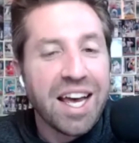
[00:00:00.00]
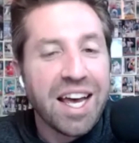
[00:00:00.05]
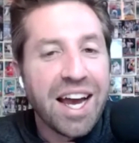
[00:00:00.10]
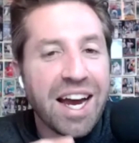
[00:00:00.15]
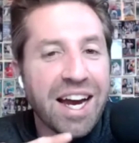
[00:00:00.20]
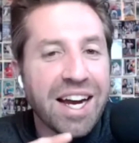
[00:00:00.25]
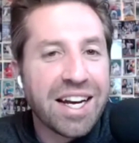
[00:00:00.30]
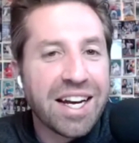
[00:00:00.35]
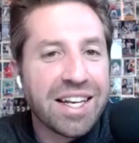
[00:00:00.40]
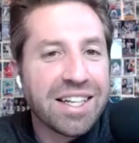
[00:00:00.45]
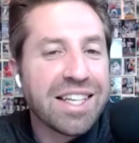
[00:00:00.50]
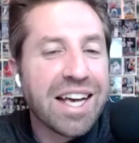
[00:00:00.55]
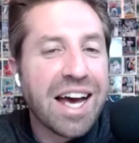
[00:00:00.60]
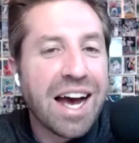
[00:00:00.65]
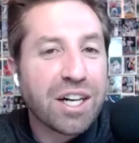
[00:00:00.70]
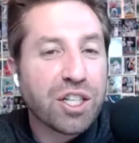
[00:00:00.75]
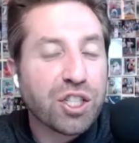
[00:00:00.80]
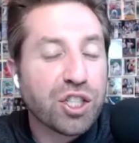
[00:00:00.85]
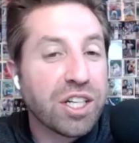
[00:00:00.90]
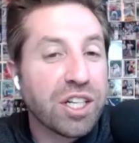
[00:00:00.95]
And it is
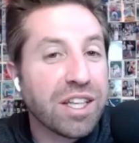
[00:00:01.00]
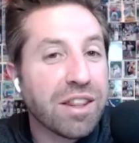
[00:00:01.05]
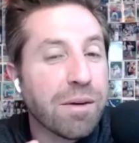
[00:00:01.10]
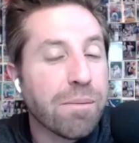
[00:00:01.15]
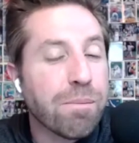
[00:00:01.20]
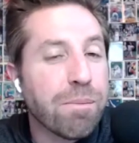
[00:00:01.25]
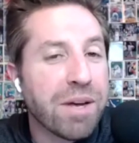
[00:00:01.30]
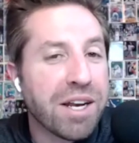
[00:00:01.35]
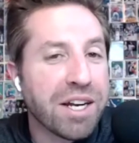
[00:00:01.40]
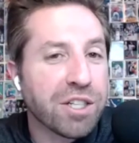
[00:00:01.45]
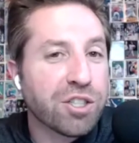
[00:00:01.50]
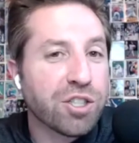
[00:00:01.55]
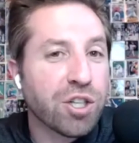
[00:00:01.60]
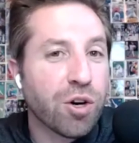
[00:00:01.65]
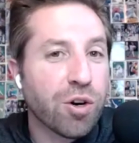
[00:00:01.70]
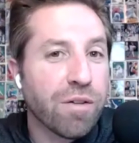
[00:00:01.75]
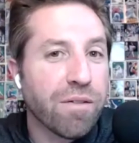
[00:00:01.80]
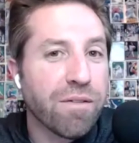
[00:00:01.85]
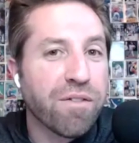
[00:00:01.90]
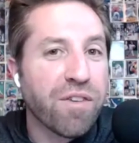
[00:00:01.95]
actually the
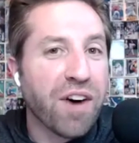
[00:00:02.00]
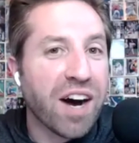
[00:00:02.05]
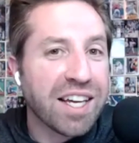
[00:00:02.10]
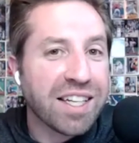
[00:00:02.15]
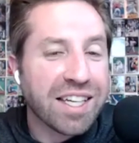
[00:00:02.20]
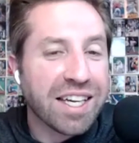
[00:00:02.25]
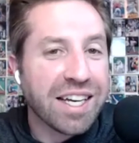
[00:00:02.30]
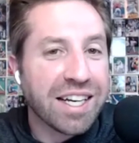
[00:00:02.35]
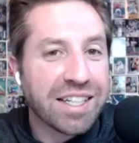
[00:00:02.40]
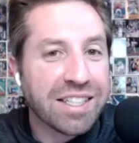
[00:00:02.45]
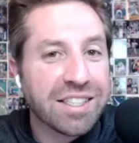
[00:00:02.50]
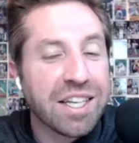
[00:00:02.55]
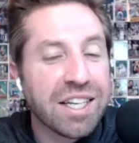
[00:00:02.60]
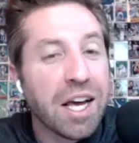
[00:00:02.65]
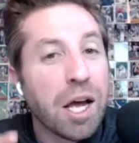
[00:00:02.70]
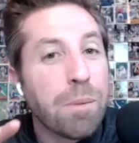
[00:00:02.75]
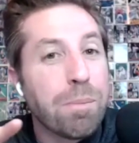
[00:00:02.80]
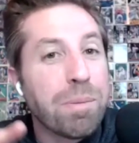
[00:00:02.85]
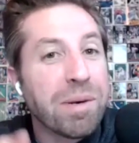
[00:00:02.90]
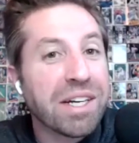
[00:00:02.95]
Minnesota Vikings
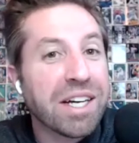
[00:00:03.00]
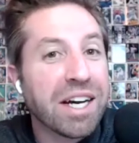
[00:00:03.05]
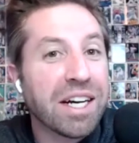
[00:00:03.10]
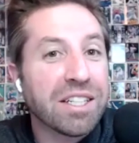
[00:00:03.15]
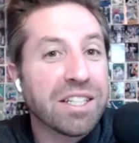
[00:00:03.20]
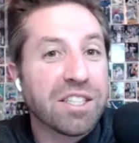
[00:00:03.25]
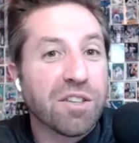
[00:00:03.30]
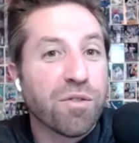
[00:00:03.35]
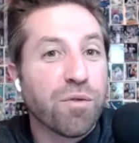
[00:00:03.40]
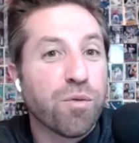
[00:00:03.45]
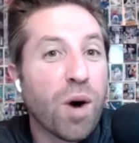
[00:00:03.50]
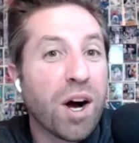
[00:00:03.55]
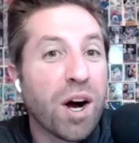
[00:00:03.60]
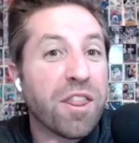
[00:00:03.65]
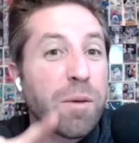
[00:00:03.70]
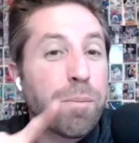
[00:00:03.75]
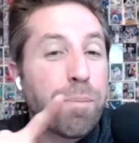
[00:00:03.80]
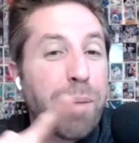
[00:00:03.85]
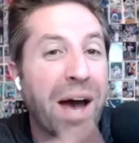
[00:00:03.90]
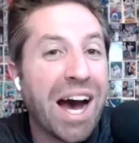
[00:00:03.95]
because of what
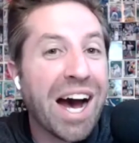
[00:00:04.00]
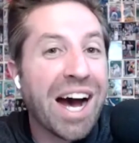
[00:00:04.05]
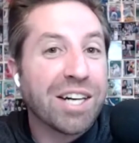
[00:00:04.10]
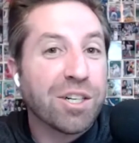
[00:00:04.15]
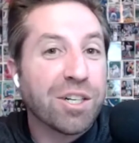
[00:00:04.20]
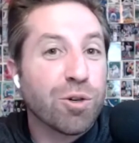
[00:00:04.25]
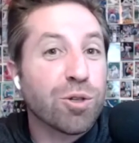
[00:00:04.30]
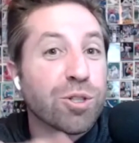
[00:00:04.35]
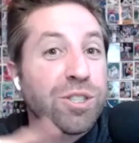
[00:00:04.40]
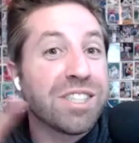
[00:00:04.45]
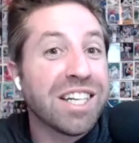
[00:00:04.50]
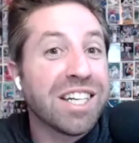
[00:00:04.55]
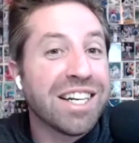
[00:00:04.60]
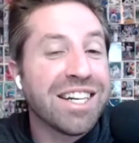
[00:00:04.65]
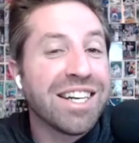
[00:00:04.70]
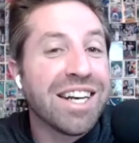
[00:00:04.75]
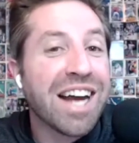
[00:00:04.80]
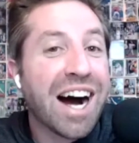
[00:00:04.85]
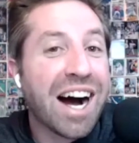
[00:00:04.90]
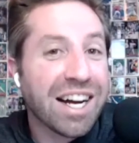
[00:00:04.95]
the Packers did
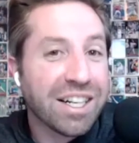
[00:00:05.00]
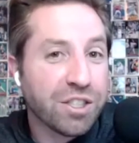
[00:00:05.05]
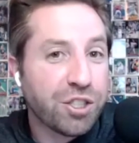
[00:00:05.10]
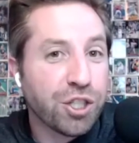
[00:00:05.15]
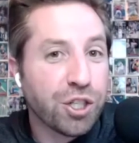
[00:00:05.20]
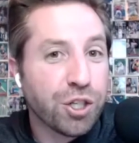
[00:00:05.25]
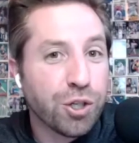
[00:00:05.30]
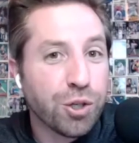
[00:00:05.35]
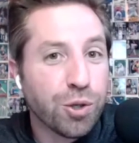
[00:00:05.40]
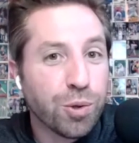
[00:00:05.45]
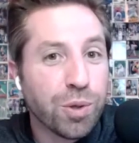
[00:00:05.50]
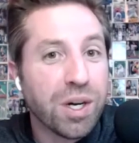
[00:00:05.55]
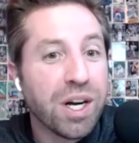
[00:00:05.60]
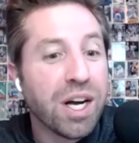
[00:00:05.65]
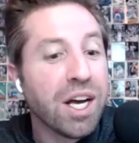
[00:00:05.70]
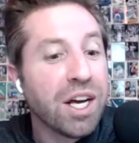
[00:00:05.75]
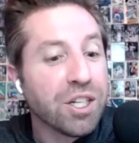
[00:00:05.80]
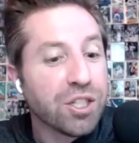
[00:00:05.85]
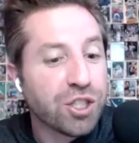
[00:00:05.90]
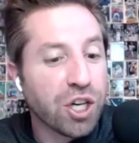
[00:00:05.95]
not do.
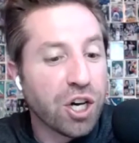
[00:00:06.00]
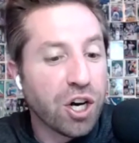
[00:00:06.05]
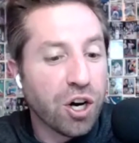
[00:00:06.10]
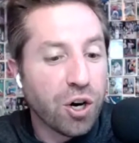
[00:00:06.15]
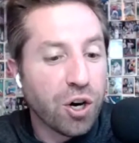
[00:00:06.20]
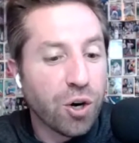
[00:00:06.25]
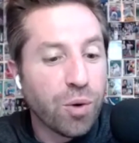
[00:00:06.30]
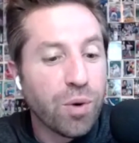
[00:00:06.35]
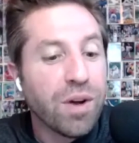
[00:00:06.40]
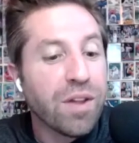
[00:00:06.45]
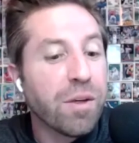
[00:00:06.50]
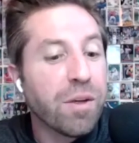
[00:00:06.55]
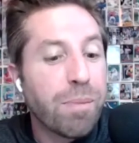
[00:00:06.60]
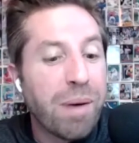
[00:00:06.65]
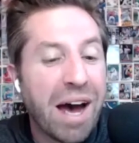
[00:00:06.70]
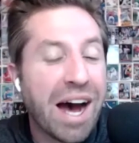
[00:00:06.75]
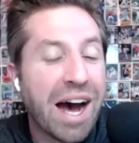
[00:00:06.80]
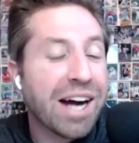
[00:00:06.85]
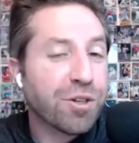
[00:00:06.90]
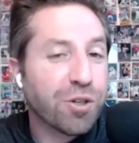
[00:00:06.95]
So the
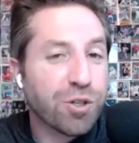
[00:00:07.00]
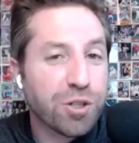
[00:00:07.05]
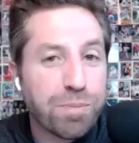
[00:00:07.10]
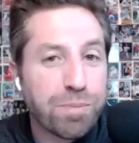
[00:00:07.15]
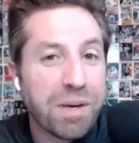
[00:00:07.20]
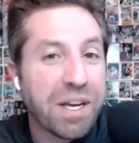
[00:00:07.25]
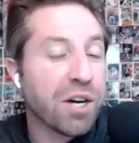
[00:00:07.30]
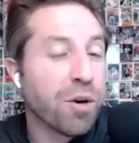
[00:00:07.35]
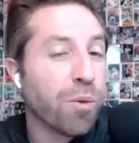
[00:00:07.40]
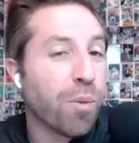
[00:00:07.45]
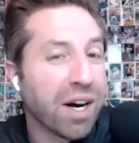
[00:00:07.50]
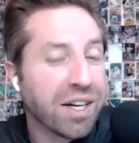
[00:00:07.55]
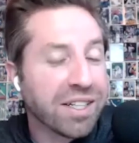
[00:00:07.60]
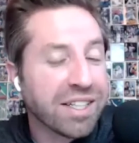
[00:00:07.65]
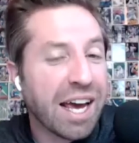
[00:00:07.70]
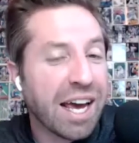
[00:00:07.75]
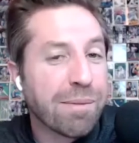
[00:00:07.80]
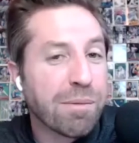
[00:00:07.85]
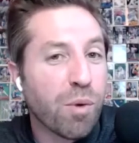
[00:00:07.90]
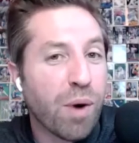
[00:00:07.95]
Packers being one
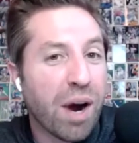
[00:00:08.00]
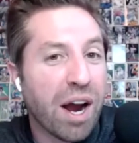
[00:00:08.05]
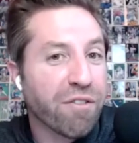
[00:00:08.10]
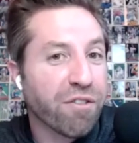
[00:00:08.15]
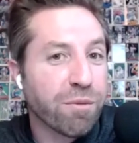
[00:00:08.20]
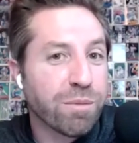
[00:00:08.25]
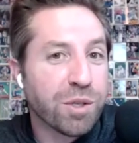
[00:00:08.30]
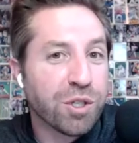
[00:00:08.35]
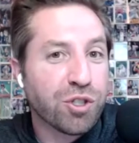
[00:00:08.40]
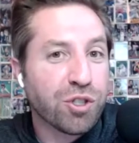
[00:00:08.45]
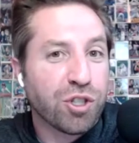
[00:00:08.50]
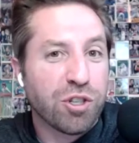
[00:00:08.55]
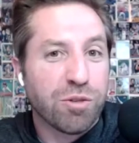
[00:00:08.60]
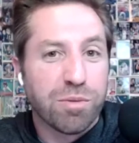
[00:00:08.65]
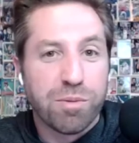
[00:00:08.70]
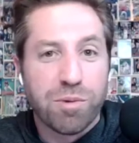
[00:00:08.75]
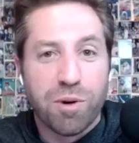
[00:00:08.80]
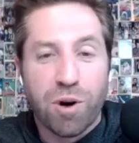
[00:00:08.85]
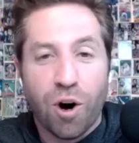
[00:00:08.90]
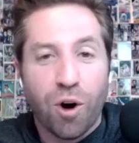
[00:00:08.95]
game away from the Super
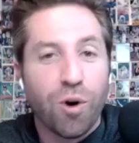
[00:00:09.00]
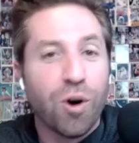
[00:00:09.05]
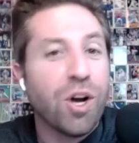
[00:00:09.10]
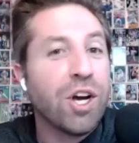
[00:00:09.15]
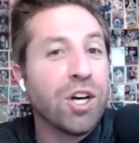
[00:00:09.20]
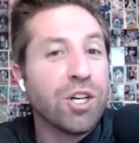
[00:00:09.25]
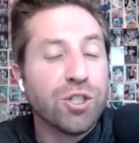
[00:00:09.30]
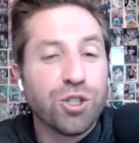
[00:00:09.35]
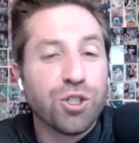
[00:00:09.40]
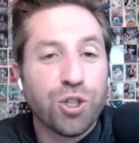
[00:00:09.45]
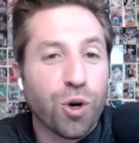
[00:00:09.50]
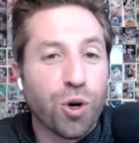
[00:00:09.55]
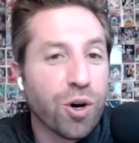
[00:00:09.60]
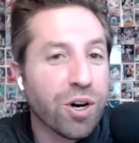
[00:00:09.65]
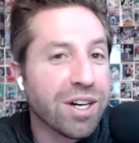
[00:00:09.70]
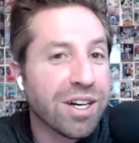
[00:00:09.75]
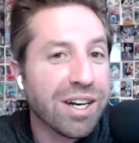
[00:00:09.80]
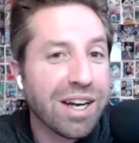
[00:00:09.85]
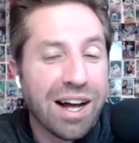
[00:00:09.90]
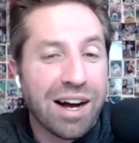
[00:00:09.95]
Bowl,
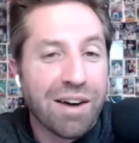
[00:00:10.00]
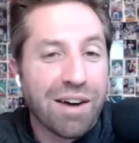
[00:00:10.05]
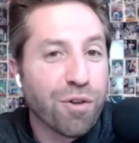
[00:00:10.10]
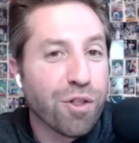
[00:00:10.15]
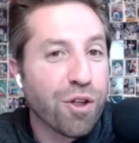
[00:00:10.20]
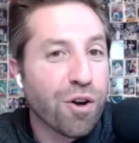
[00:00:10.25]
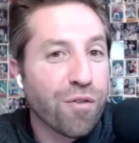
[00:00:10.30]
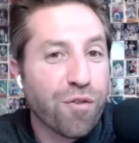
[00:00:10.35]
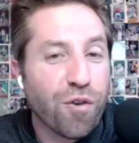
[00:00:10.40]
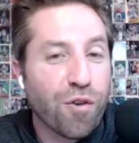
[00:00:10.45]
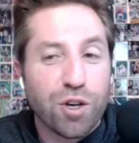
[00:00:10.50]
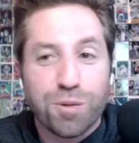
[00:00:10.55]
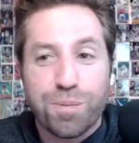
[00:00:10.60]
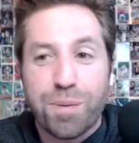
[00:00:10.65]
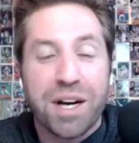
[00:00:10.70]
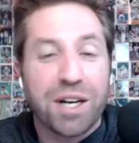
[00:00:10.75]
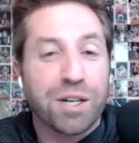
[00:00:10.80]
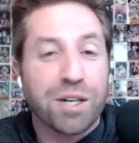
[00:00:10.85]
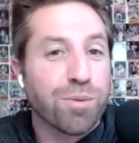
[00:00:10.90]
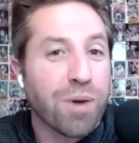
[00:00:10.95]
Jordan Love with their first
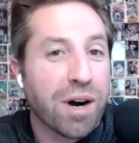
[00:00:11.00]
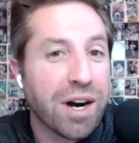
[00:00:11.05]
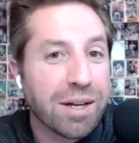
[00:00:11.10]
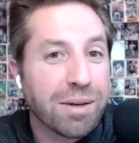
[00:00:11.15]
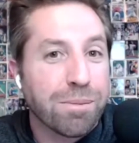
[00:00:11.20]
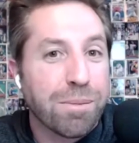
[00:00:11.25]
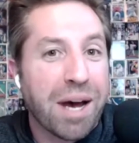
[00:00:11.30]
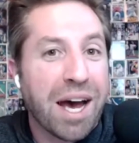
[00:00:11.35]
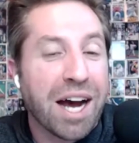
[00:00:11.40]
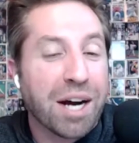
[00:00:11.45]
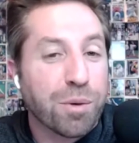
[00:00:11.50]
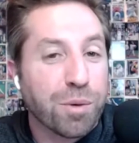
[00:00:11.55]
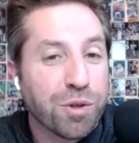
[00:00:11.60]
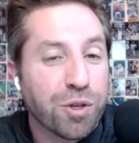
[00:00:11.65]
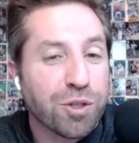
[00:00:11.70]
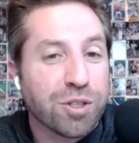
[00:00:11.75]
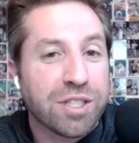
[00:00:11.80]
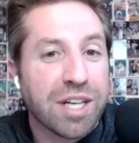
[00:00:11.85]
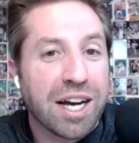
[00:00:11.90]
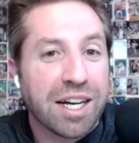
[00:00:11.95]
pick, running back with their
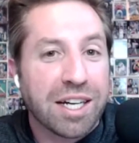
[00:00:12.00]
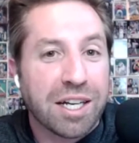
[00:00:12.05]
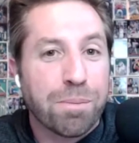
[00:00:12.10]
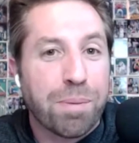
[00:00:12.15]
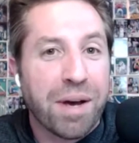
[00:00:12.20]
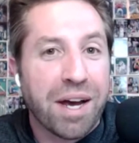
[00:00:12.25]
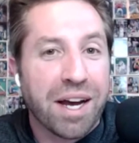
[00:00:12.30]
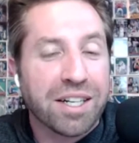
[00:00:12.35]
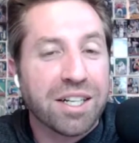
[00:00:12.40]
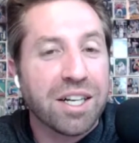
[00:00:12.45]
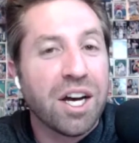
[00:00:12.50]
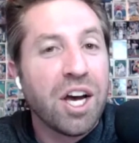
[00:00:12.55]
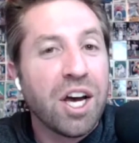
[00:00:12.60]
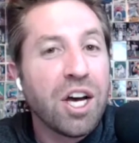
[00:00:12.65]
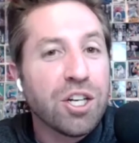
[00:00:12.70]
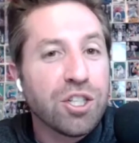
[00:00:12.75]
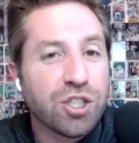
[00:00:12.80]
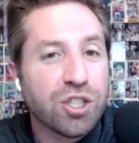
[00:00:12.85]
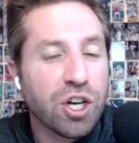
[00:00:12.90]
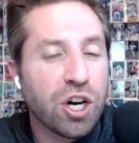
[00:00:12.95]
second pick.
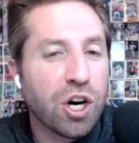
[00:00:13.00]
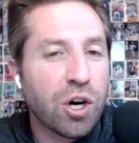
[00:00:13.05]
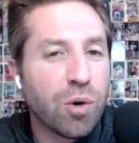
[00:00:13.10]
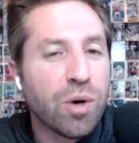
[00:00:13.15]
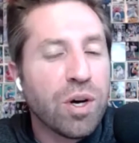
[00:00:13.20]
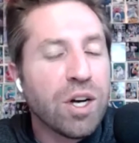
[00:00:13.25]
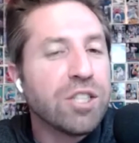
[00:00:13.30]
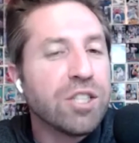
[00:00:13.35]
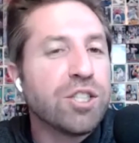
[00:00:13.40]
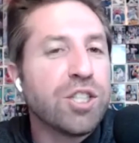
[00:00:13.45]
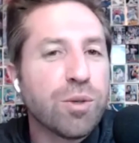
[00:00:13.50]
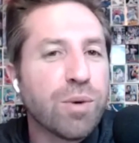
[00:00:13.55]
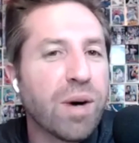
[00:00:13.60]
So do